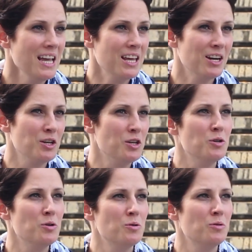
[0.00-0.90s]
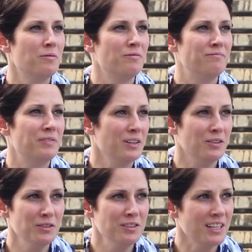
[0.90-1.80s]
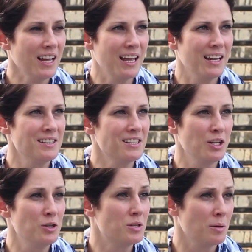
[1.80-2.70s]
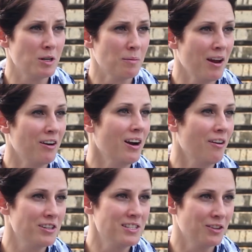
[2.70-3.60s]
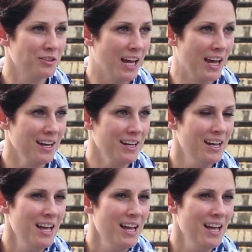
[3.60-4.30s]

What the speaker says: in a new field and a new subject matter every single day,